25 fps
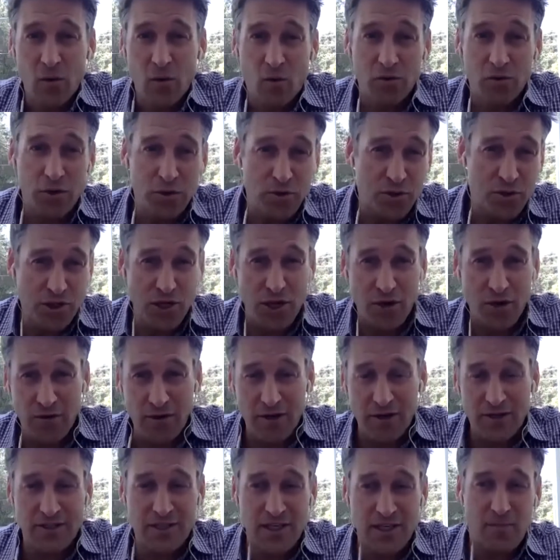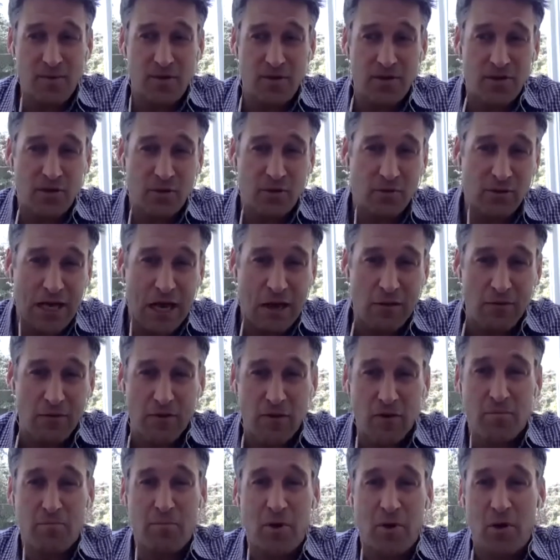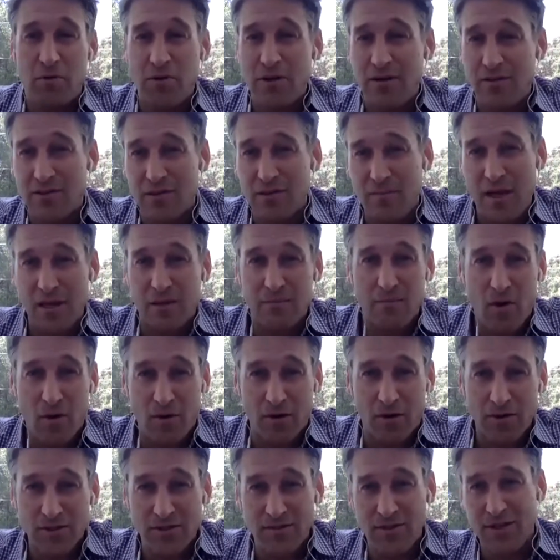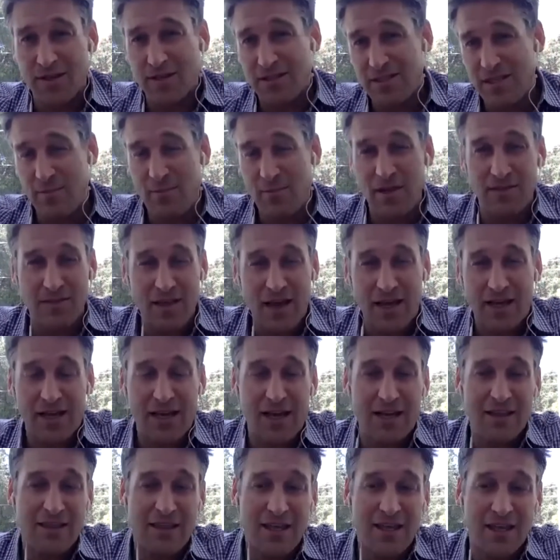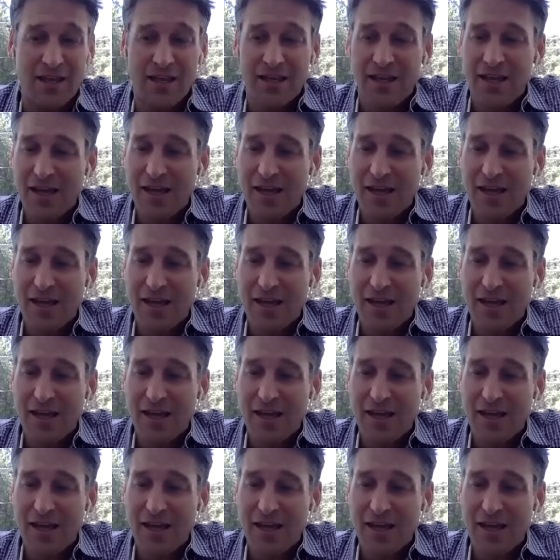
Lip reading: where you share an exhibit and you allow the deponent to make marks on the exhibit and that kind of thing.